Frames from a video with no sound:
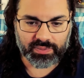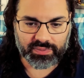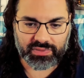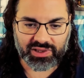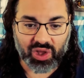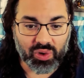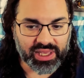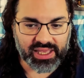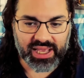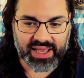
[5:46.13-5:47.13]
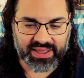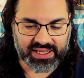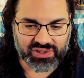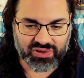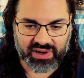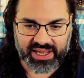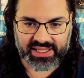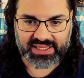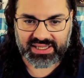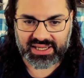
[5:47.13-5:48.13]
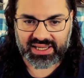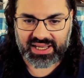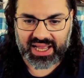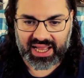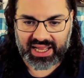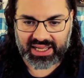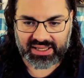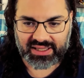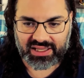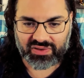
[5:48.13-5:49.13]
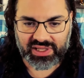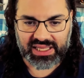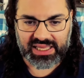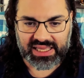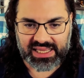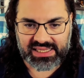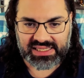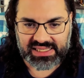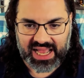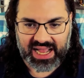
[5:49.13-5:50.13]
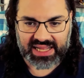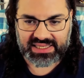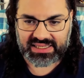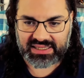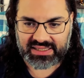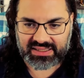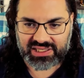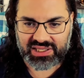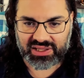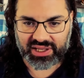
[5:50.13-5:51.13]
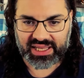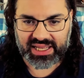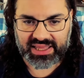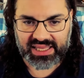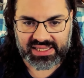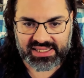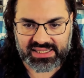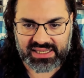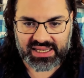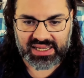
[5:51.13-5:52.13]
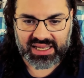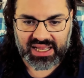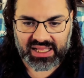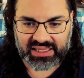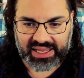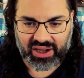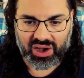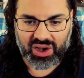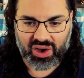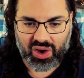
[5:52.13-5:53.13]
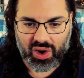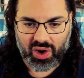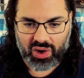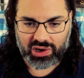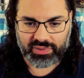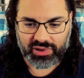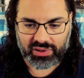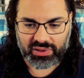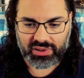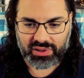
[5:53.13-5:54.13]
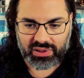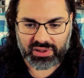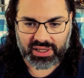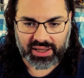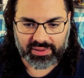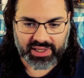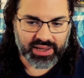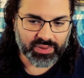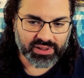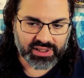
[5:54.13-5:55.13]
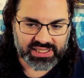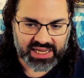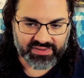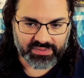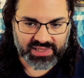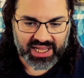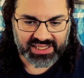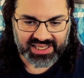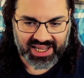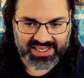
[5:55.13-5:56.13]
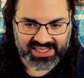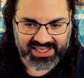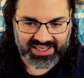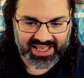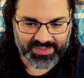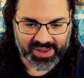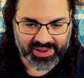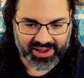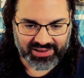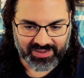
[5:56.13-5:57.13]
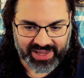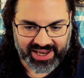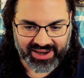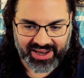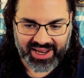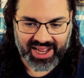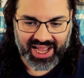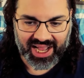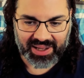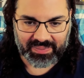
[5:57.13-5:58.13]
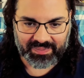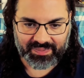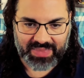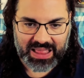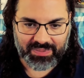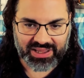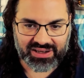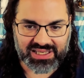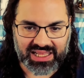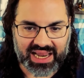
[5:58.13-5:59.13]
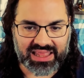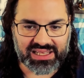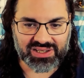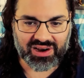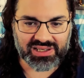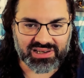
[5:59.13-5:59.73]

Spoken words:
Loki, I think, is great. There really is not, just looking at these, like, horrible... okay, well, aside from Toxie and maybe Uncle Ben. But there's a lot of these cards that are